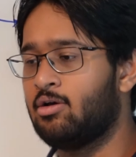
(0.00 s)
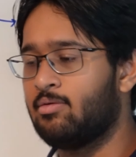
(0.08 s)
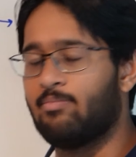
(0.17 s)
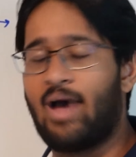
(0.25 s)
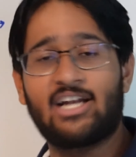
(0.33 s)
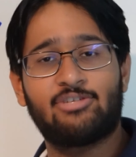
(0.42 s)

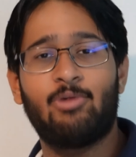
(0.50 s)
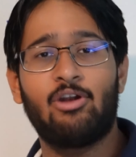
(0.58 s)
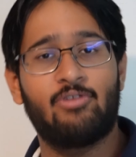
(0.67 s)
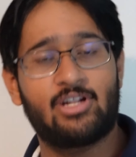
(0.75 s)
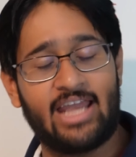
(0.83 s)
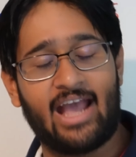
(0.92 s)

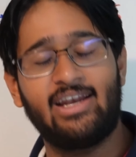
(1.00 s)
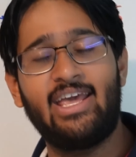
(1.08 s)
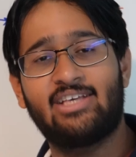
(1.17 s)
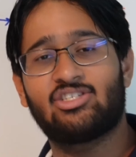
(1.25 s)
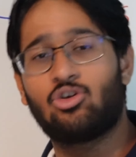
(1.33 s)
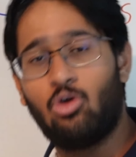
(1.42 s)
batsmen with
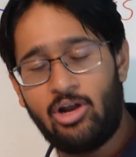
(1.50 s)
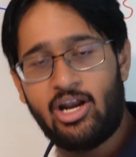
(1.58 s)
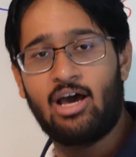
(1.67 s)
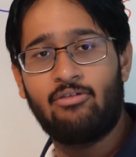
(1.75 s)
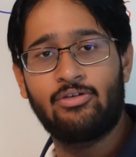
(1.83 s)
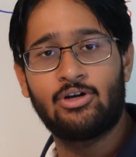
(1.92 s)
techniques good
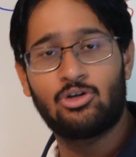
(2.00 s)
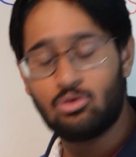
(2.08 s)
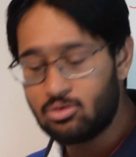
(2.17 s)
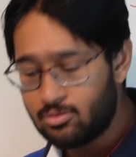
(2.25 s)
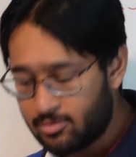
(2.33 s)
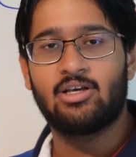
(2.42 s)
enough
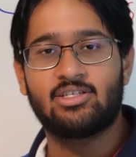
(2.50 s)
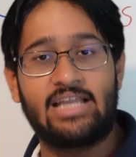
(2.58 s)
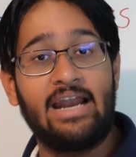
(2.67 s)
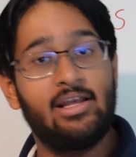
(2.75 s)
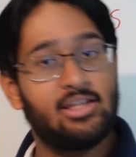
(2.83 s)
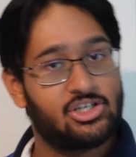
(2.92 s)
to
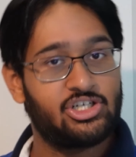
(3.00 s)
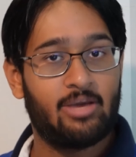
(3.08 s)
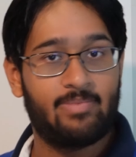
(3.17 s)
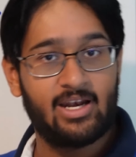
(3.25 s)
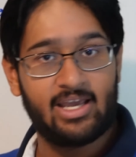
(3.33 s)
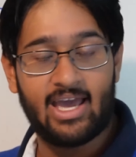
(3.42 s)
steady the
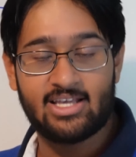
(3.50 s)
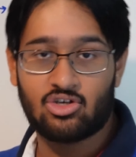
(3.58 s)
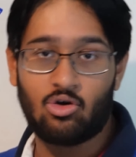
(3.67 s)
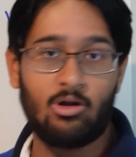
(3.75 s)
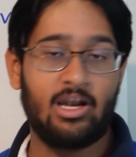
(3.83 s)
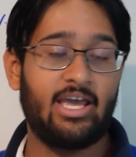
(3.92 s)
ship in case
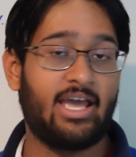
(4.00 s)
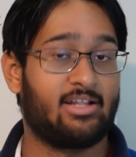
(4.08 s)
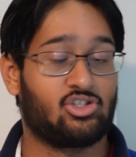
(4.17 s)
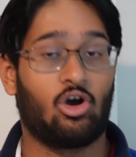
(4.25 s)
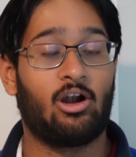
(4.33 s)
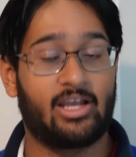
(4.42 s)
Kohli
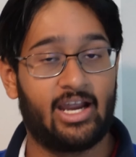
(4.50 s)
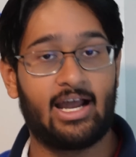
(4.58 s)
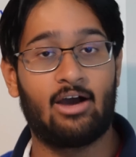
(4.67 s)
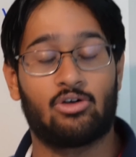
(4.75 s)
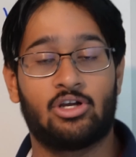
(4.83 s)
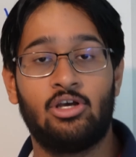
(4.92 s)
and Salt get
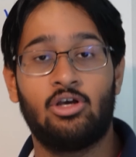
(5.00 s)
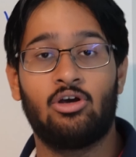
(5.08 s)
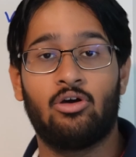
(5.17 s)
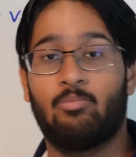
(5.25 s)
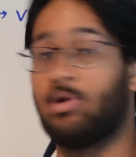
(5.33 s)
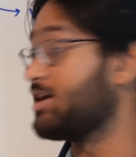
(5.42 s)
out.
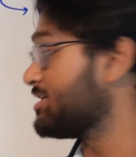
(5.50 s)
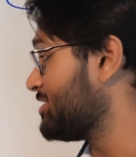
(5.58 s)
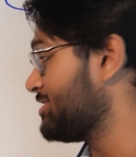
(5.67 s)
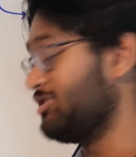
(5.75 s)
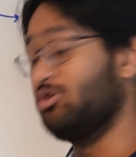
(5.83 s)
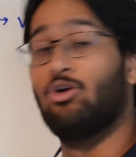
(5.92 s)
But
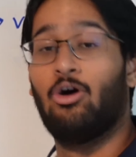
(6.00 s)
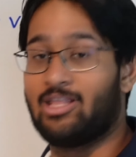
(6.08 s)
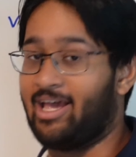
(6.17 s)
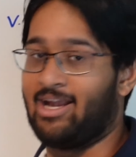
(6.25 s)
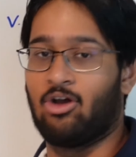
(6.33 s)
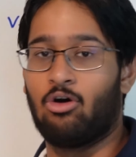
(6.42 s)
you know
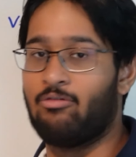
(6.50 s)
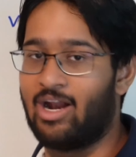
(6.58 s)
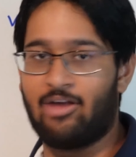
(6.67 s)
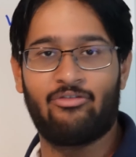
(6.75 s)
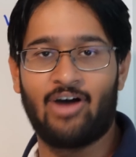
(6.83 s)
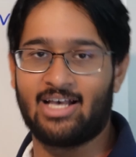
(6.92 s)
they can go
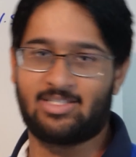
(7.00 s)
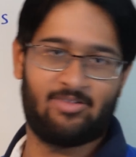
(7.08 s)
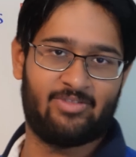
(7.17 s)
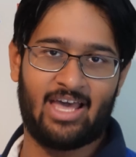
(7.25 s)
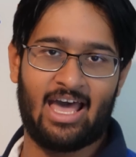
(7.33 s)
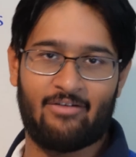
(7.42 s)
very fast
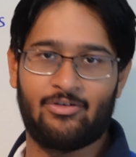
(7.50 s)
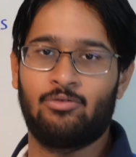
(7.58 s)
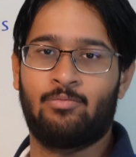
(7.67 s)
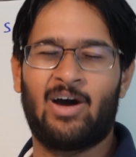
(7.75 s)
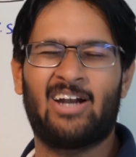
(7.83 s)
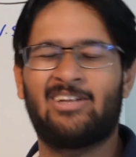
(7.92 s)
if they have
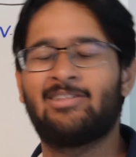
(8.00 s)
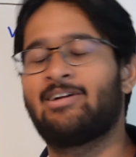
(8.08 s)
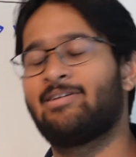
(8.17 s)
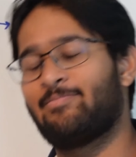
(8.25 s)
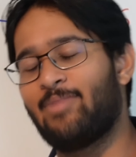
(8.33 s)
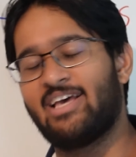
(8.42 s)
to.
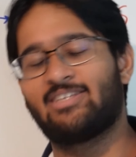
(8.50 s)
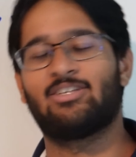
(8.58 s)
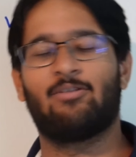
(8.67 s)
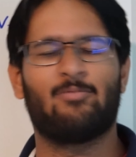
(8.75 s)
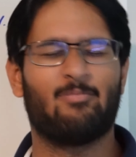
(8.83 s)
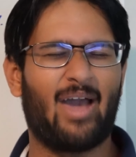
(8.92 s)
Patidar plays
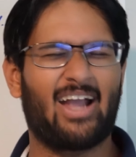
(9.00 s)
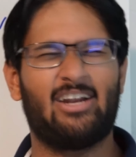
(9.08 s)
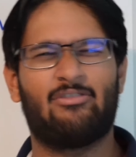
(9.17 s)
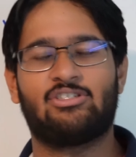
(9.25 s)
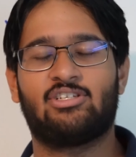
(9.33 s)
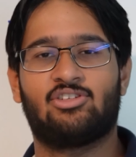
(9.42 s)
some
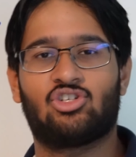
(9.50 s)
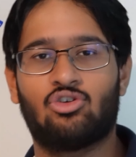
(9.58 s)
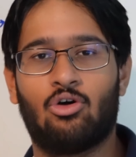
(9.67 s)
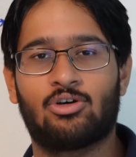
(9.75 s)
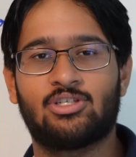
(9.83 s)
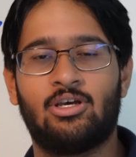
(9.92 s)
magnificent
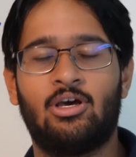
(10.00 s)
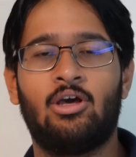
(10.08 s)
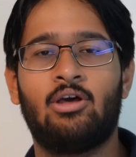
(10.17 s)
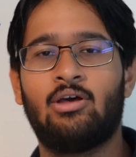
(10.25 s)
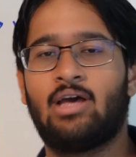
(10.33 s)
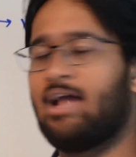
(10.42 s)
strokes.
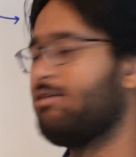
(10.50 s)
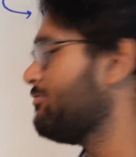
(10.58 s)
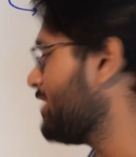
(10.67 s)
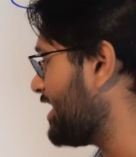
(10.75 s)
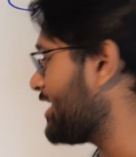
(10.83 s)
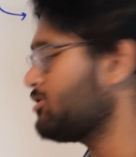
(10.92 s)
And
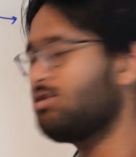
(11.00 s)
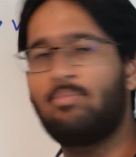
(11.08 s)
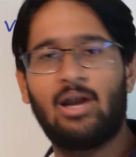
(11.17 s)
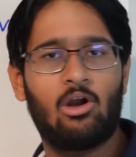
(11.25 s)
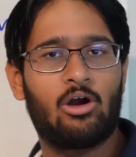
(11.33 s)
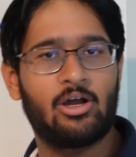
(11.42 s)
we'll get to the
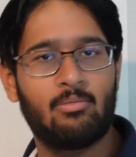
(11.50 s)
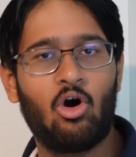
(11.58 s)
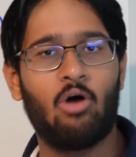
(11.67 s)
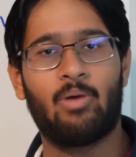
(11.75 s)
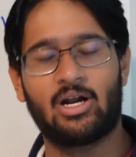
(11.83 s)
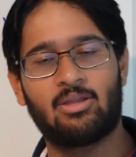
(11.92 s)
middle order
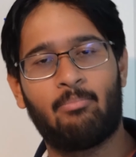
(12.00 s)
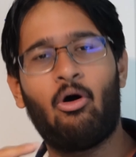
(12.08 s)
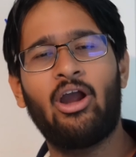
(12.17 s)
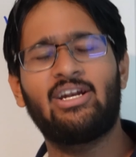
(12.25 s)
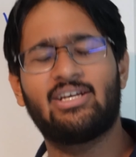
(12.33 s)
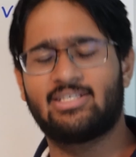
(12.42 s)
more, but the
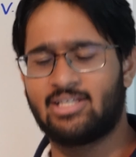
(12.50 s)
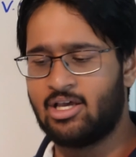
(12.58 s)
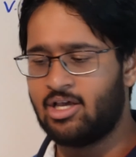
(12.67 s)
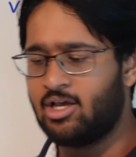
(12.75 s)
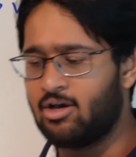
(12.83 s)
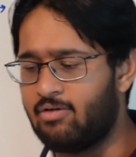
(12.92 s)
point is,
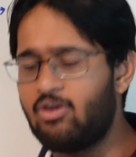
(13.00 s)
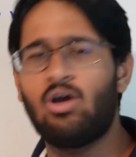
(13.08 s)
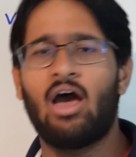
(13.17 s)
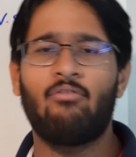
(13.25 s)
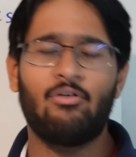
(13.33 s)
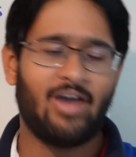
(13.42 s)
when you
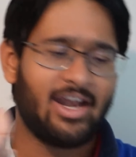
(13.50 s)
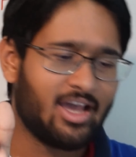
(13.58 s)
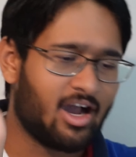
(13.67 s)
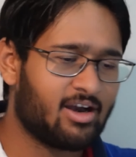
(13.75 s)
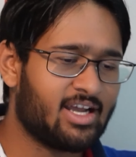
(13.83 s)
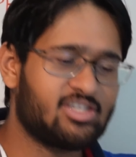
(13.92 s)
have a very
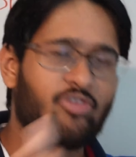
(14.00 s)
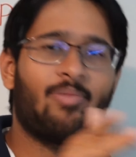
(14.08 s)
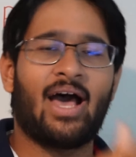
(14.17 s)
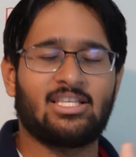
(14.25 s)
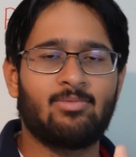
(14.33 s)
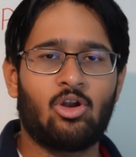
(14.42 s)
aggressive
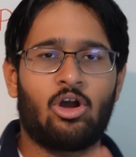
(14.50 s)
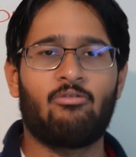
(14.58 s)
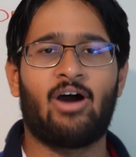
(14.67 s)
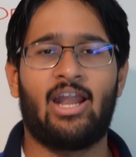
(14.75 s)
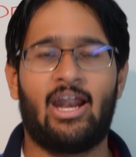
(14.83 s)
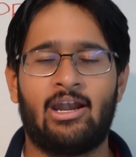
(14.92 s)
batsman on
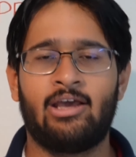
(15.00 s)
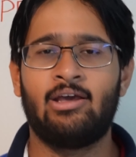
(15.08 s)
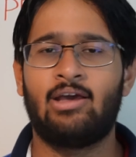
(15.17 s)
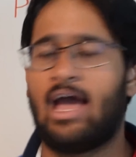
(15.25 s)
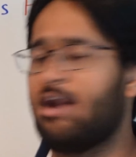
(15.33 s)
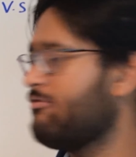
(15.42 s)
one end
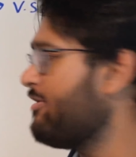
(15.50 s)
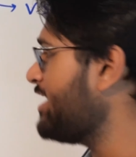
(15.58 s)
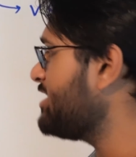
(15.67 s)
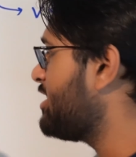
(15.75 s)
and a very